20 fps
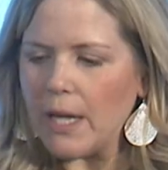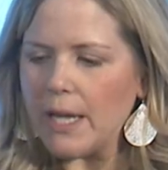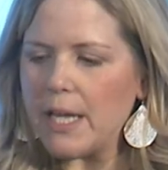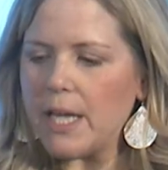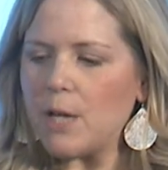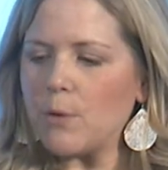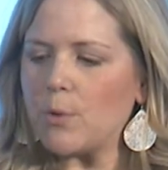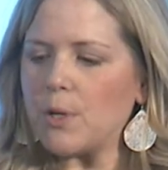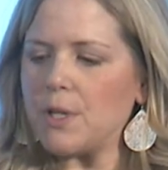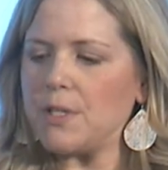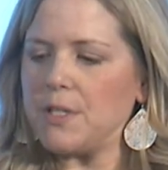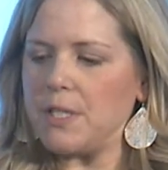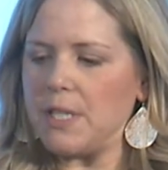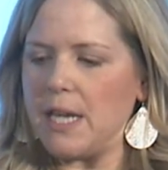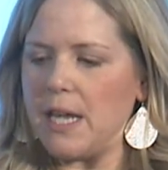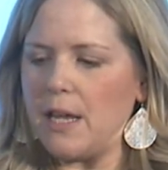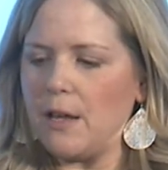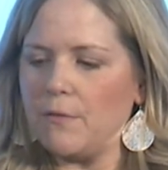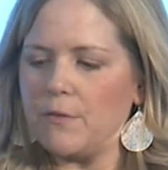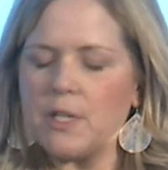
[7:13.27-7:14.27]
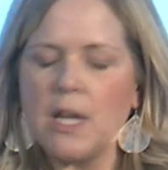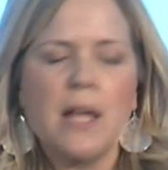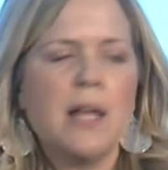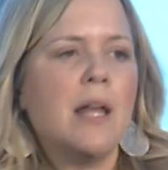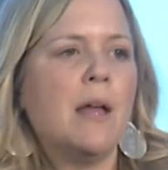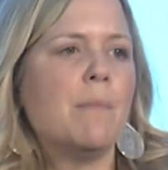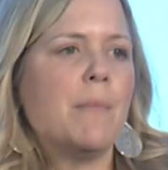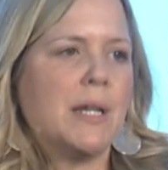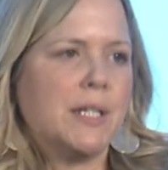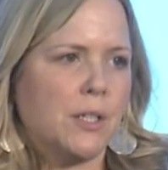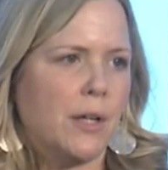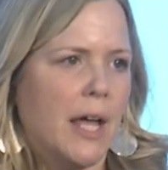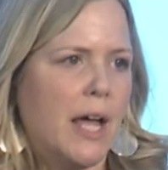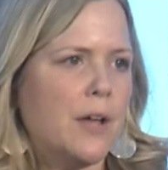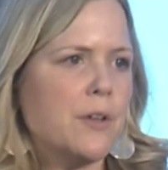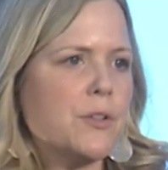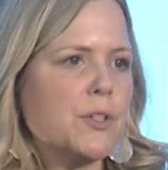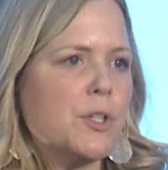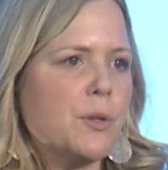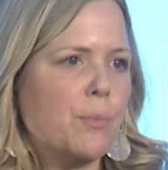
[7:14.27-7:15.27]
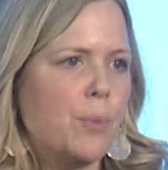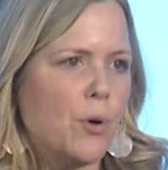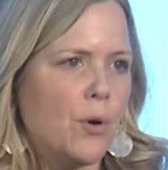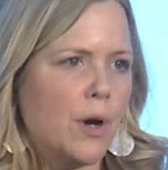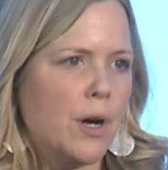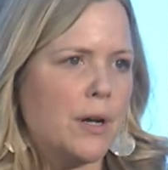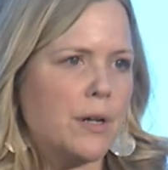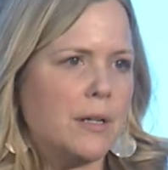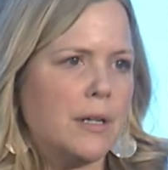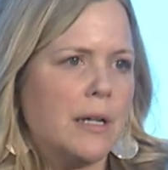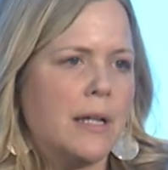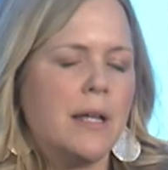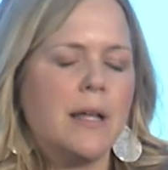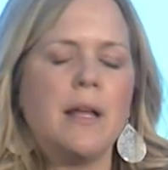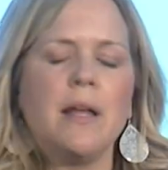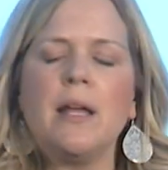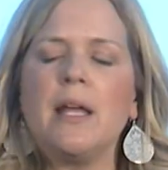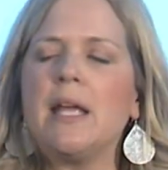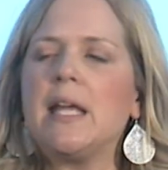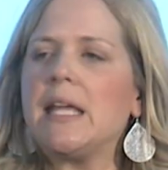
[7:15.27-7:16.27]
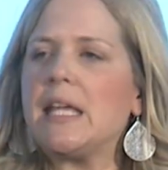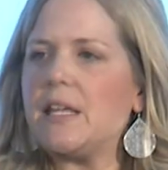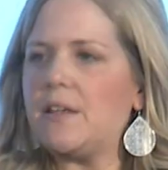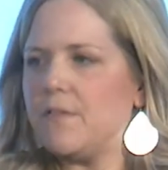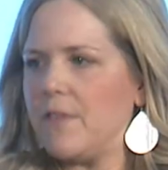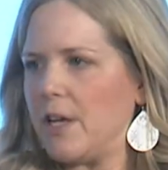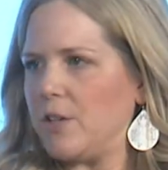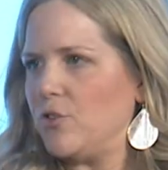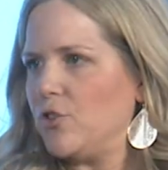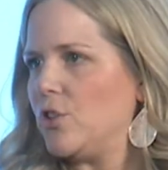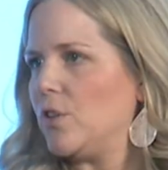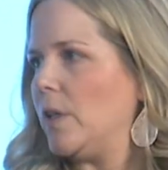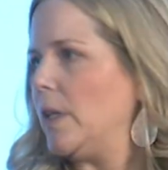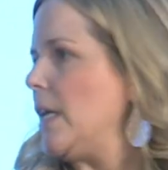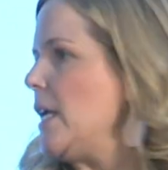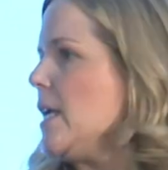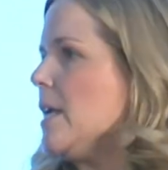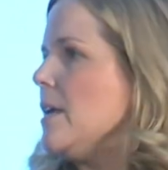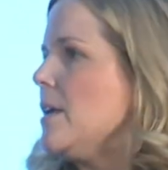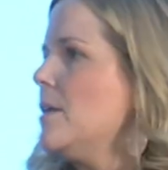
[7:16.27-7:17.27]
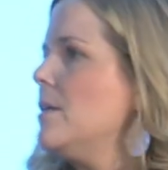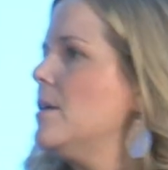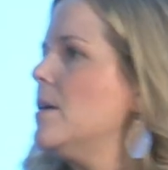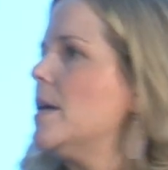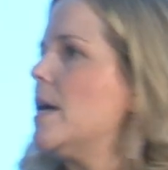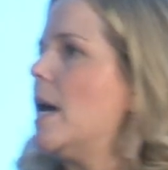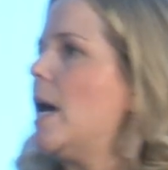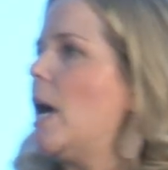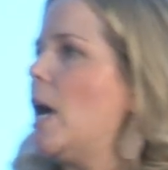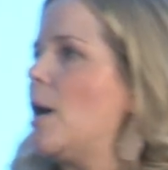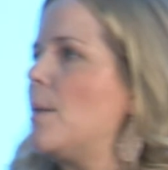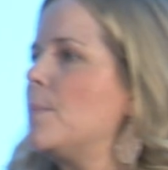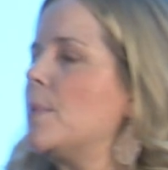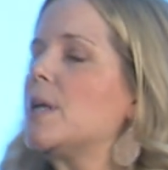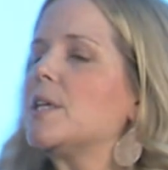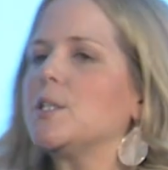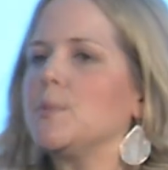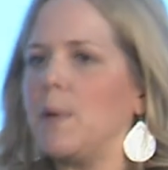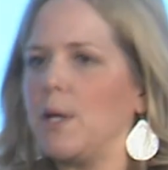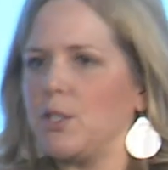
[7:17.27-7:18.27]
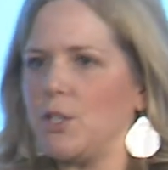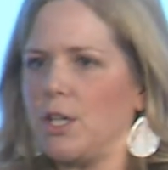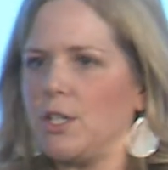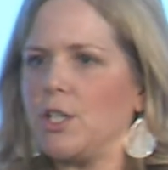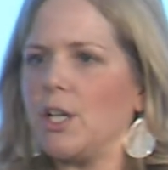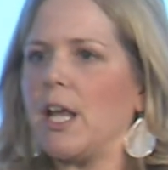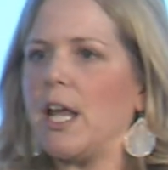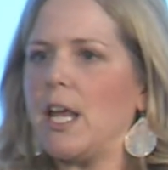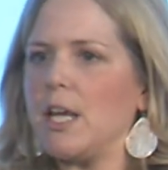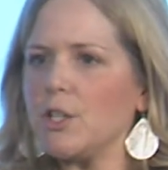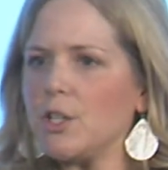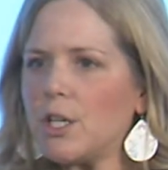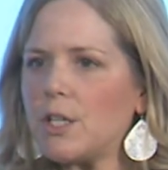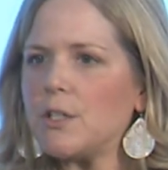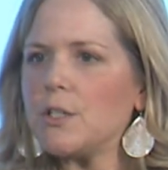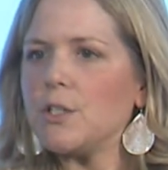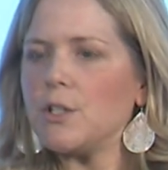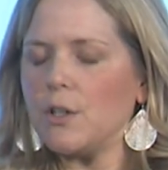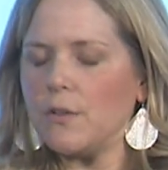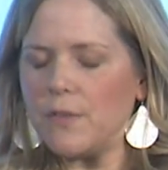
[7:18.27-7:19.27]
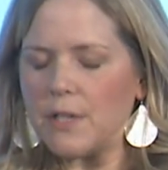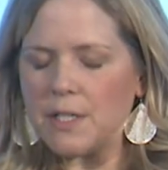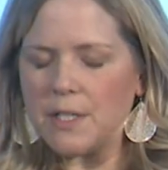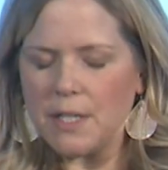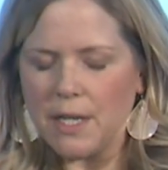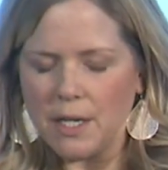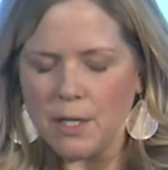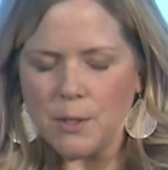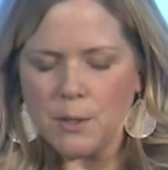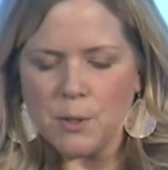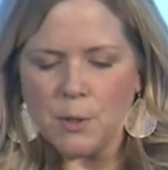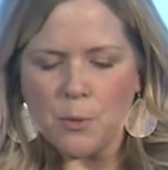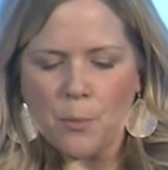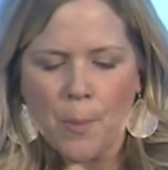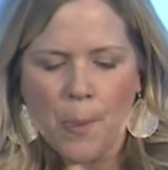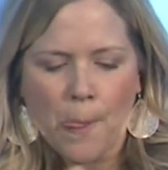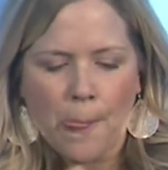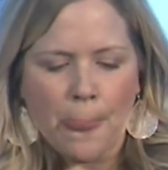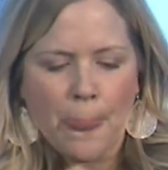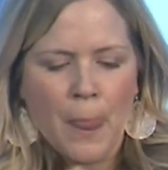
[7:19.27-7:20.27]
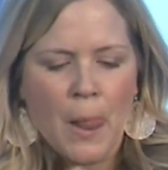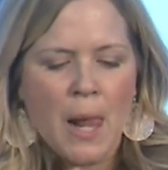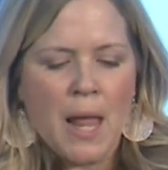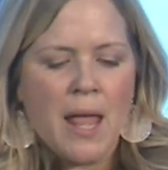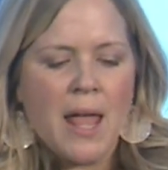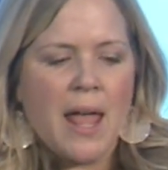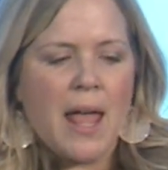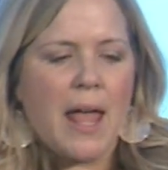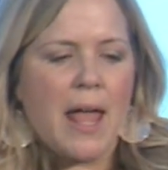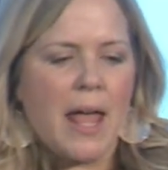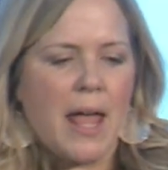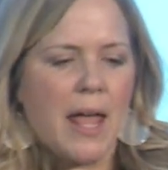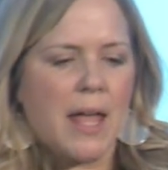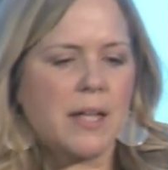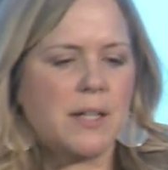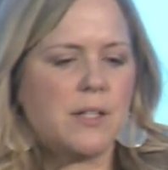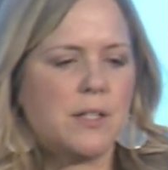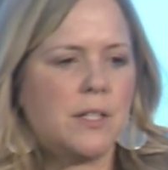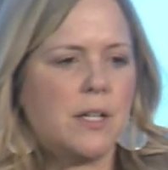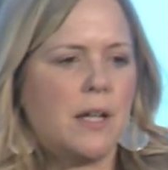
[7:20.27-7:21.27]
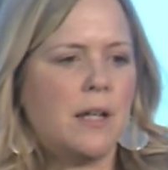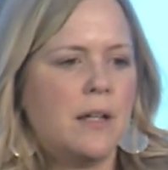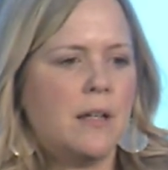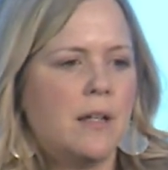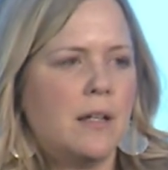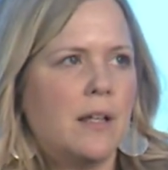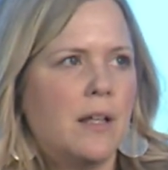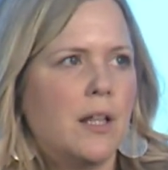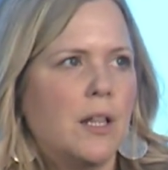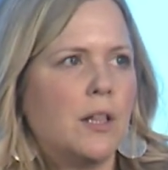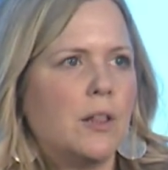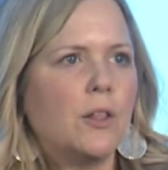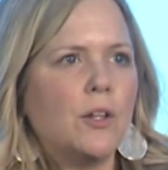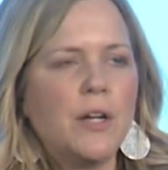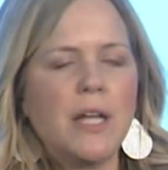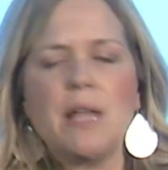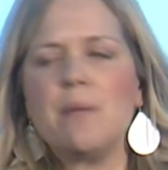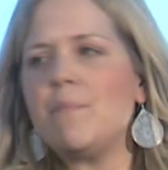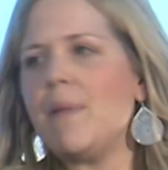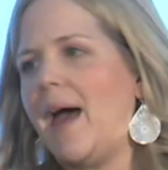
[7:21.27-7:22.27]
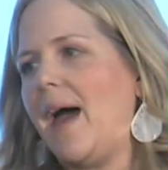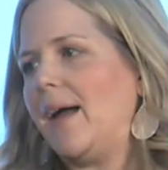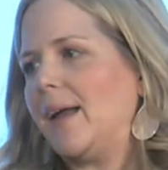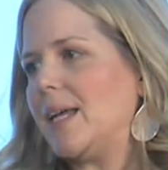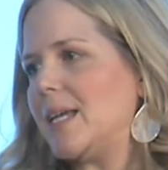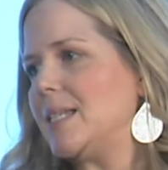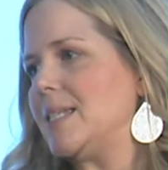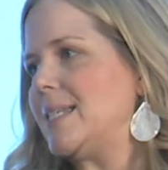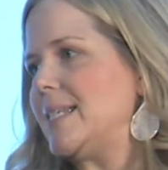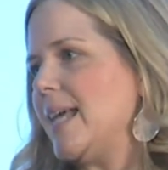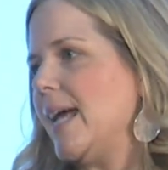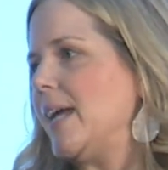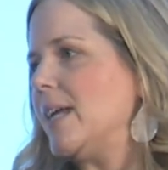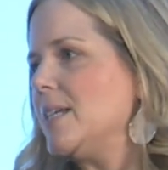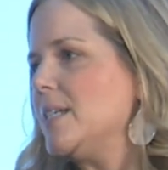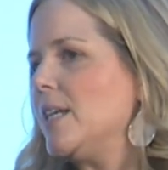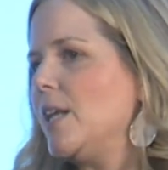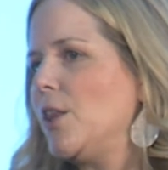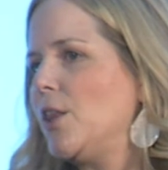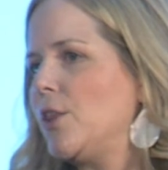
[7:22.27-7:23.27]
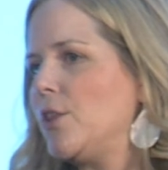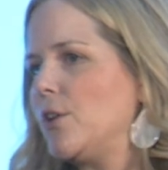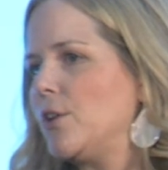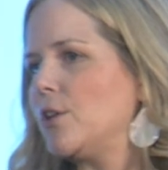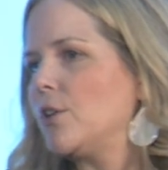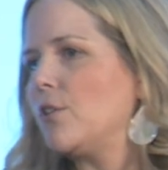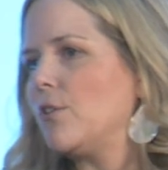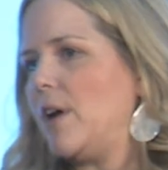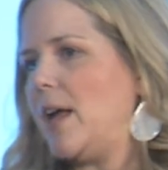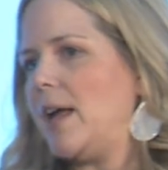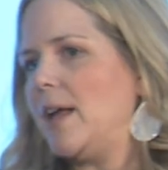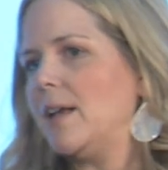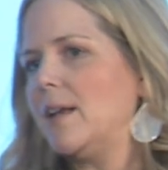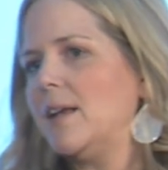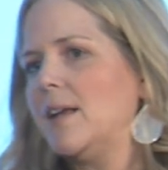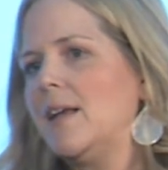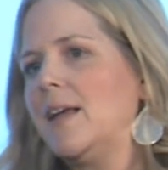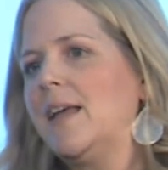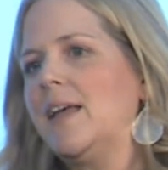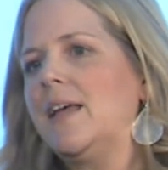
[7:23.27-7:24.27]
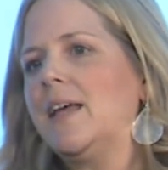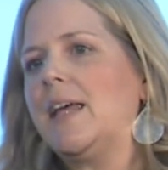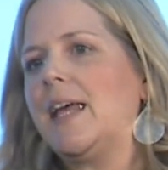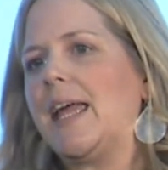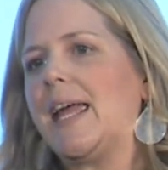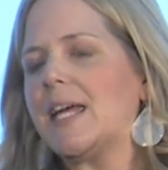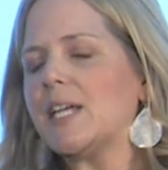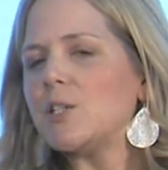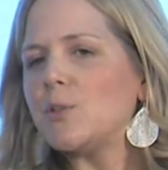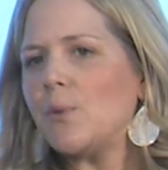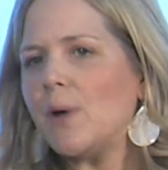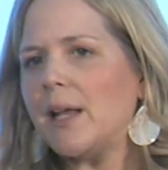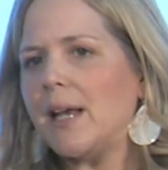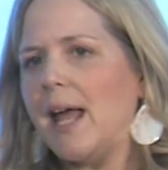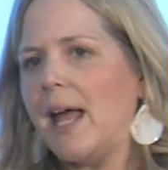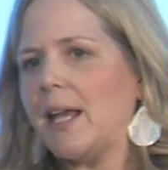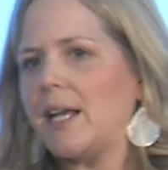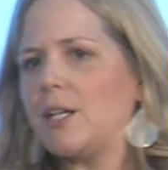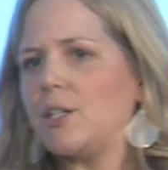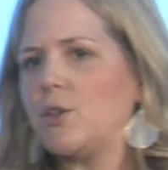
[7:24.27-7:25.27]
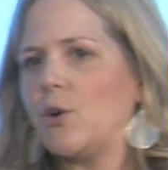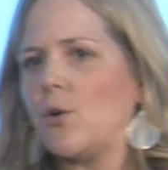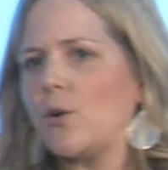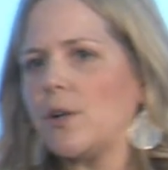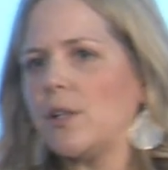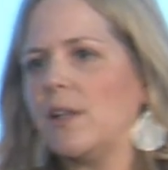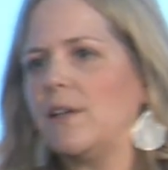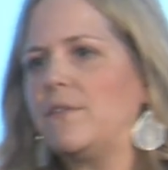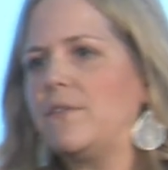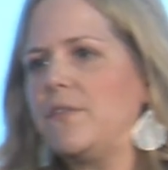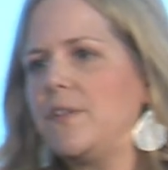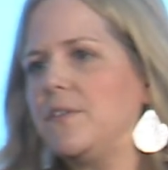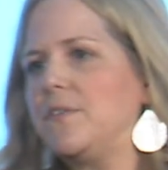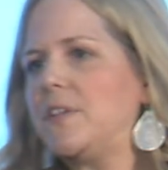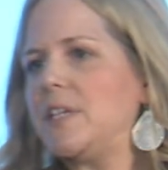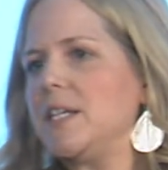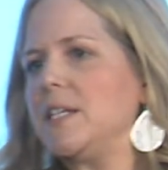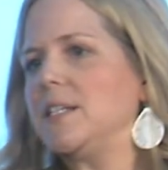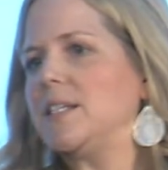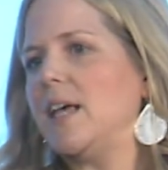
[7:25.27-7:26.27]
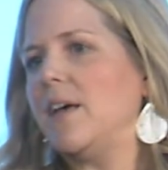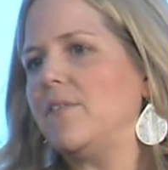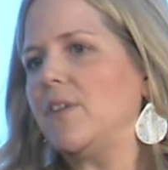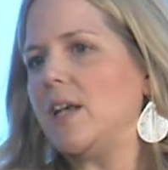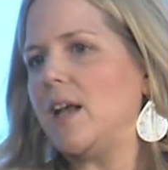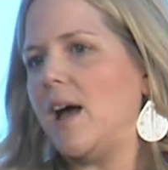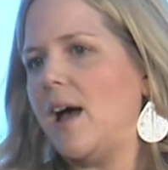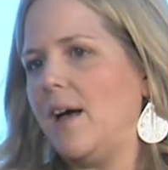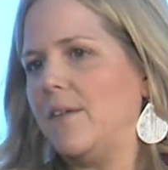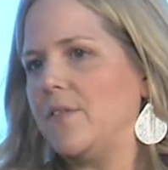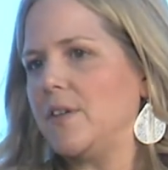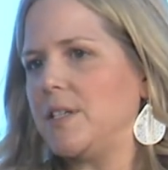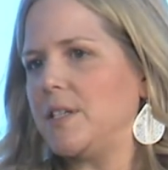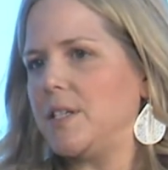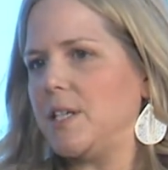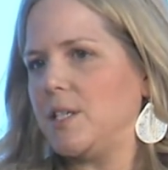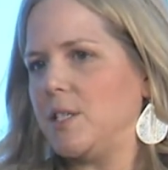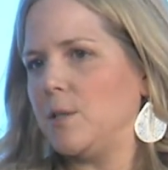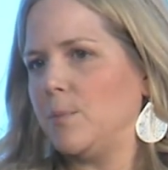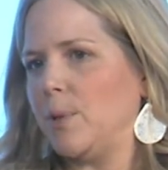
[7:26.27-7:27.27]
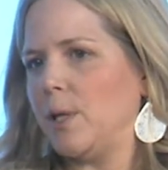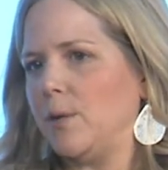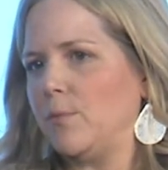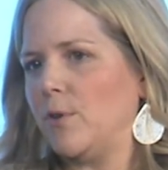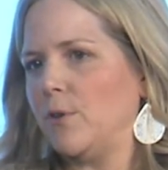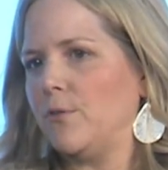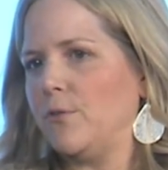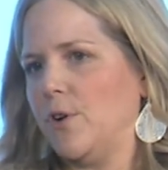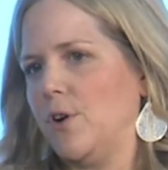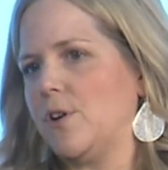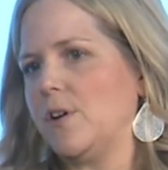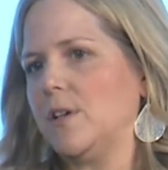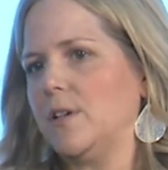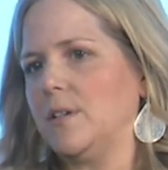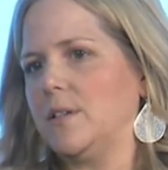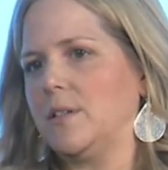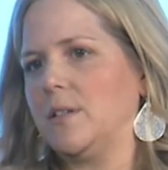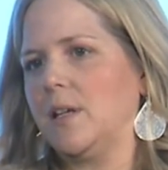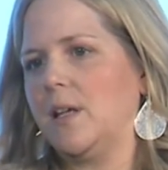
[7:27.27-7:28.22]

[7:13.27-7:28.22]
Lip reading: He received mental health support, eventually special education services, and looking back in 2nd and 3rd grade, Antoine had a total of 57 office discipline referrals.